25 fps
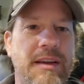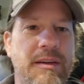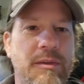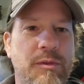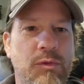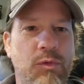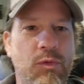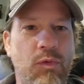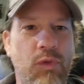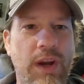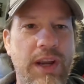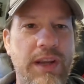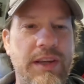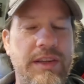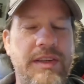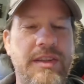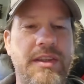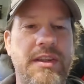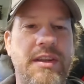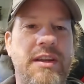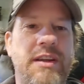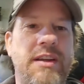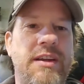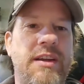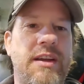
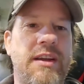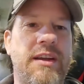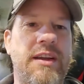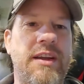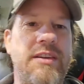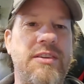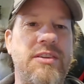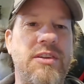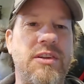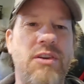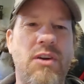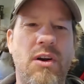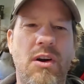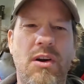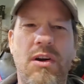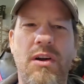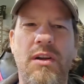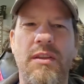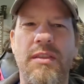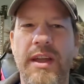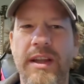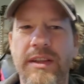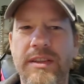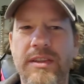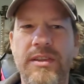racing against a car
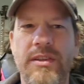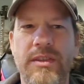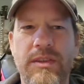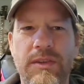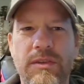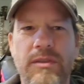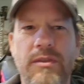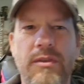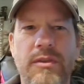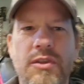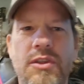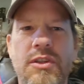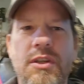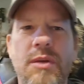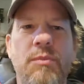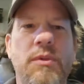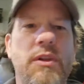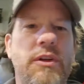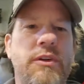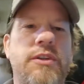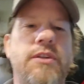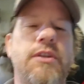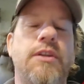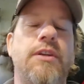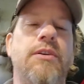that's
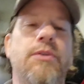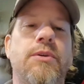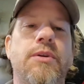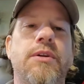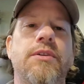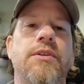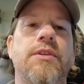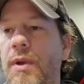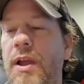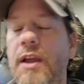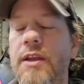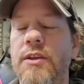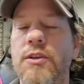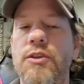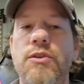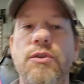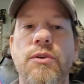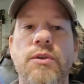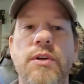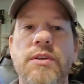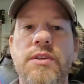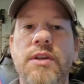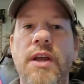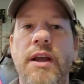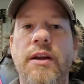similar to yours. As
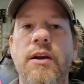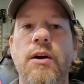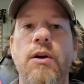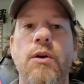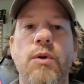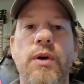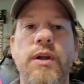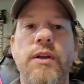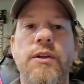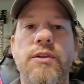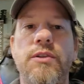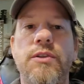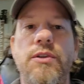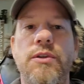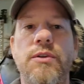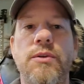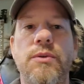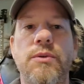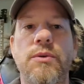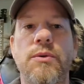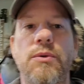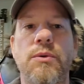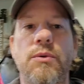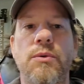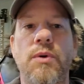soon as I go
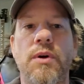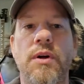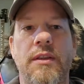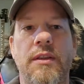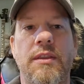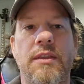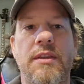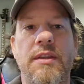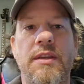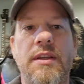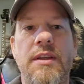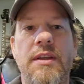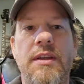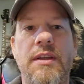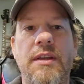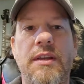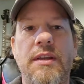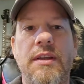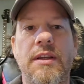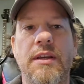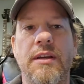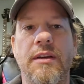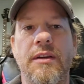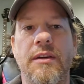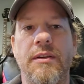into
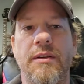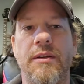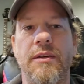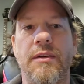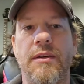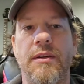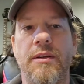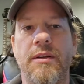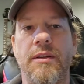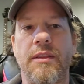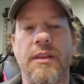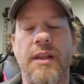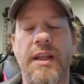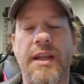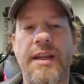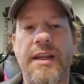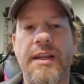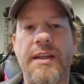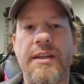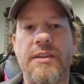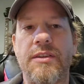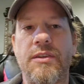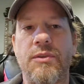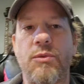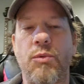the
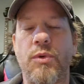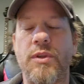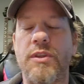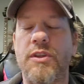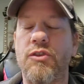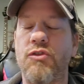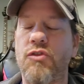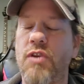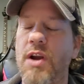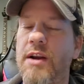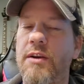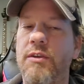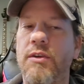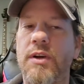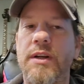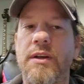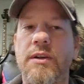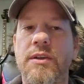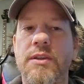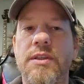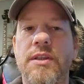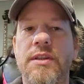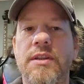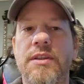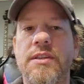lanes with drag
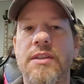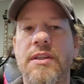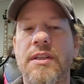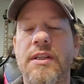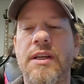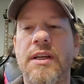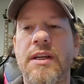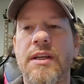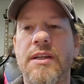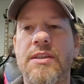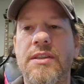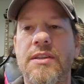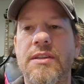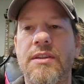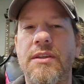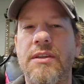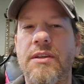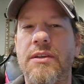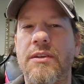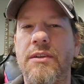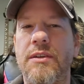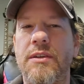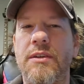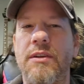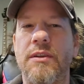radials and the slicks,
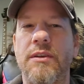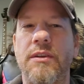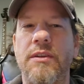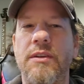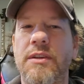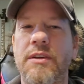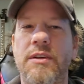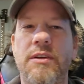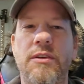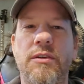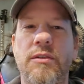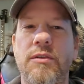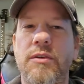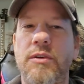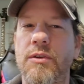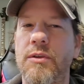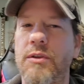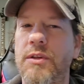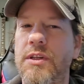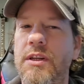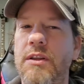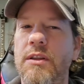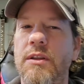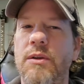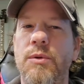you're
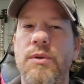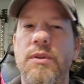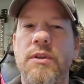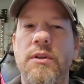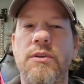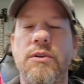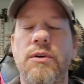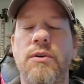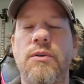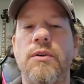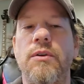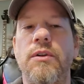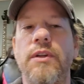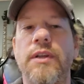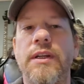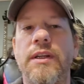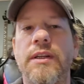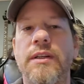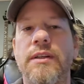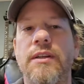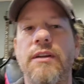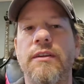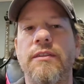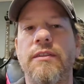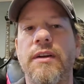dealing with a totally
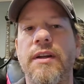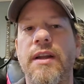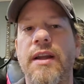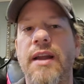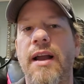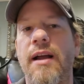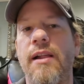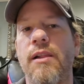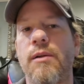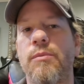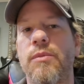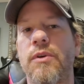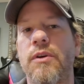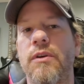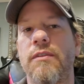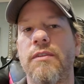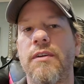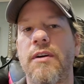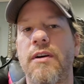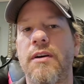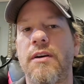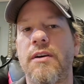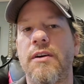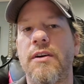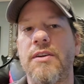different caliber of
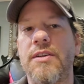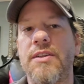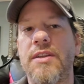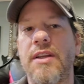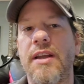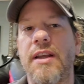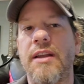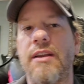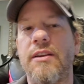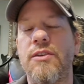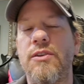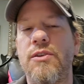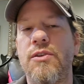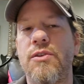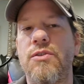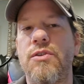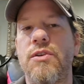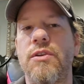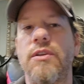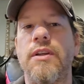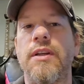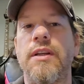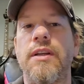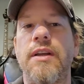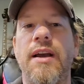cars. And
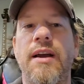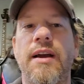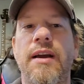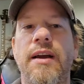usually